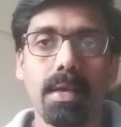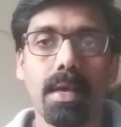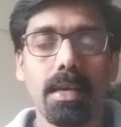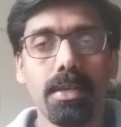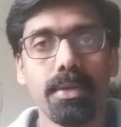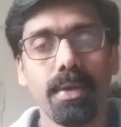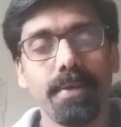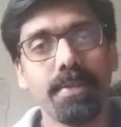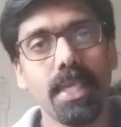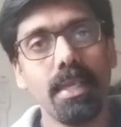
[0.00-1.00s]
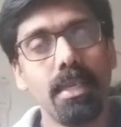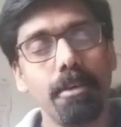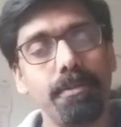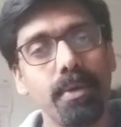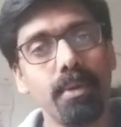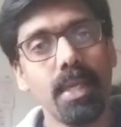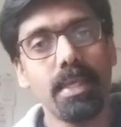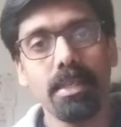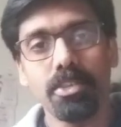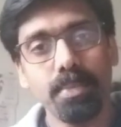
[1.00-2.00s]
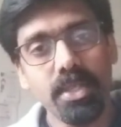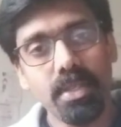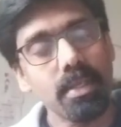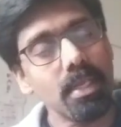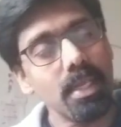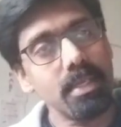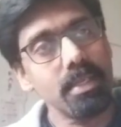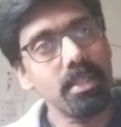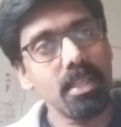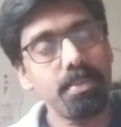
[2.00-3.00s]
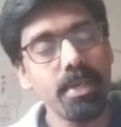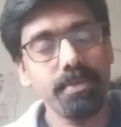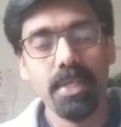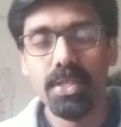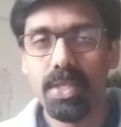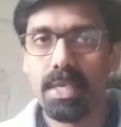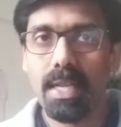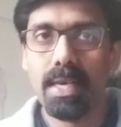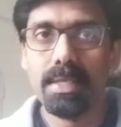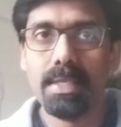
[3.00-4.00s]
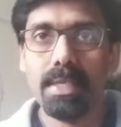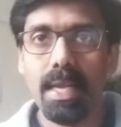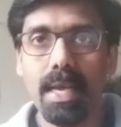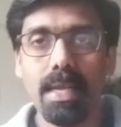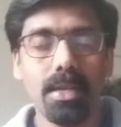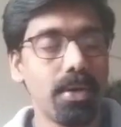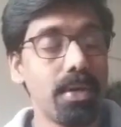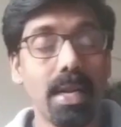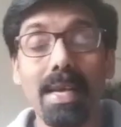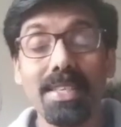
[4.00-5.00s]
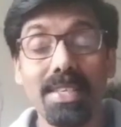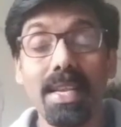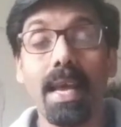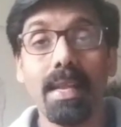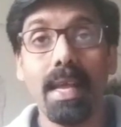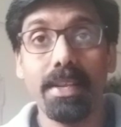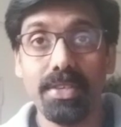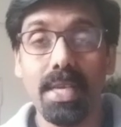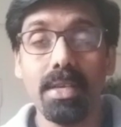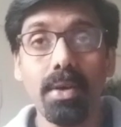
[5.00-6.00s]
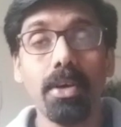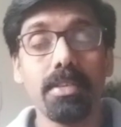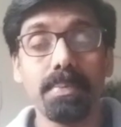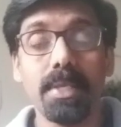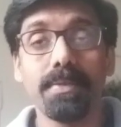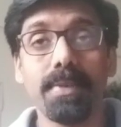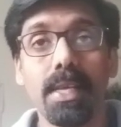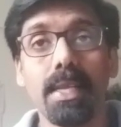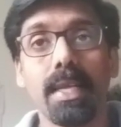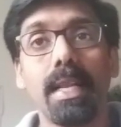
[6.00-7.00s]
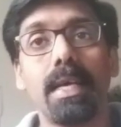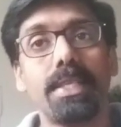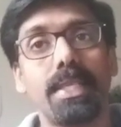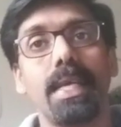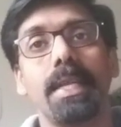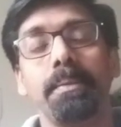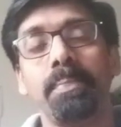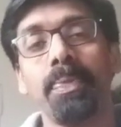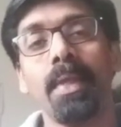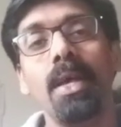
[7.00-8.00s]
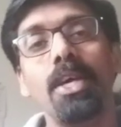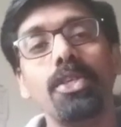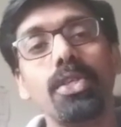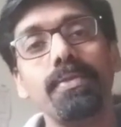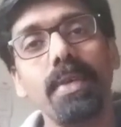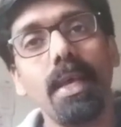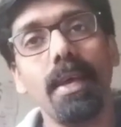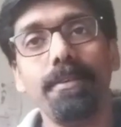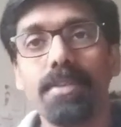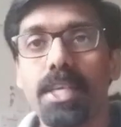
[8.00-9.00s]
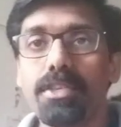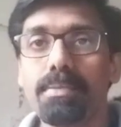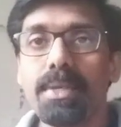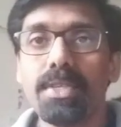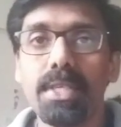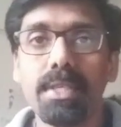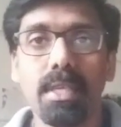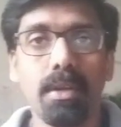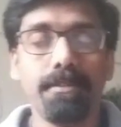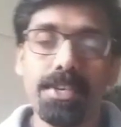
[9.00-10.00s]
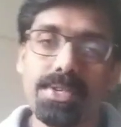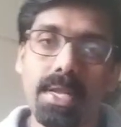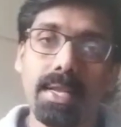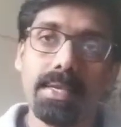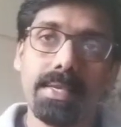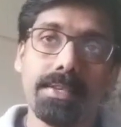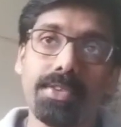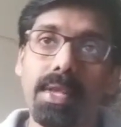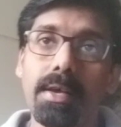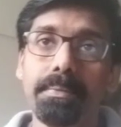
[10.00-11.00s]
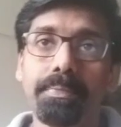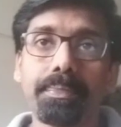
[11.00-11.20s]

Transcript: I know you have studied a few letters, business letters, in the previous year, class 9 and 10, or specifically class 10. So we have such a business and official letters here,